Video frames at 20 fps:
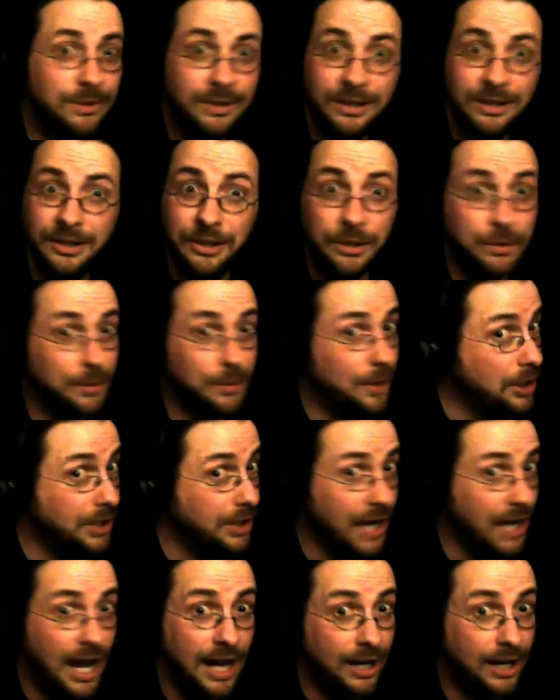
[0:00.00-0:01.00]
you are
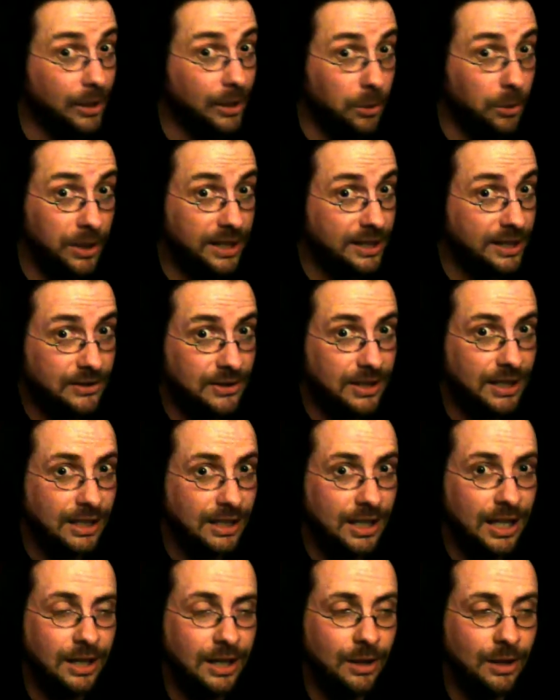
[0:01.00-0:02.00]
not going to
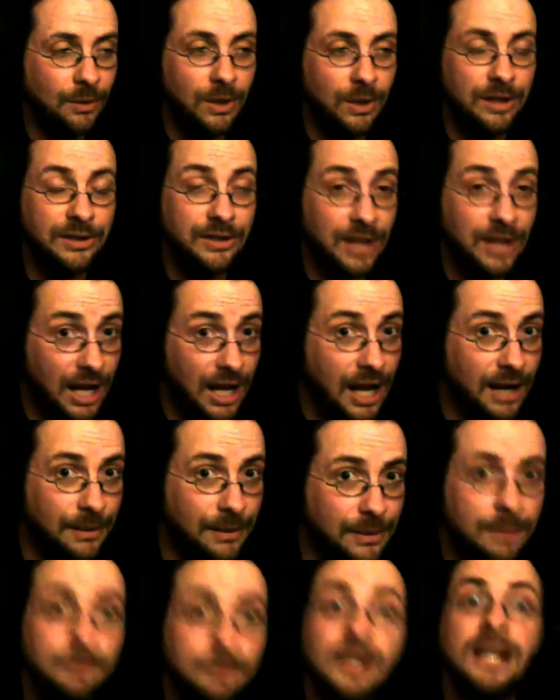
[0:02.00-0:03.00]
see any of the ones that I
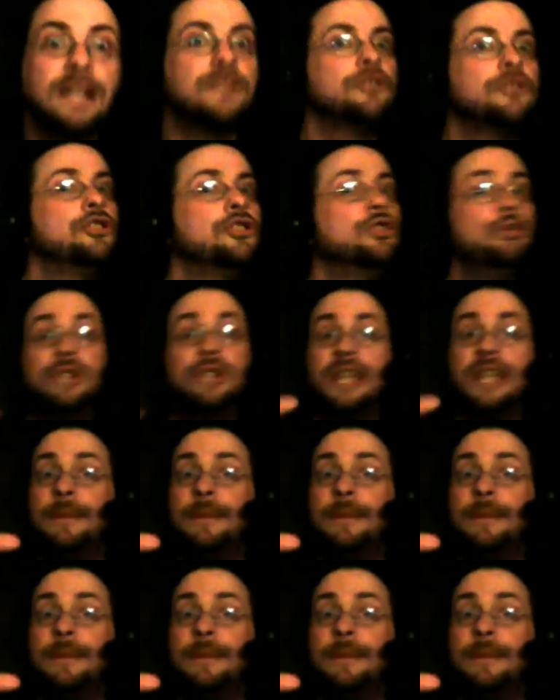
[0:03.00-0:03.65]
would, because you give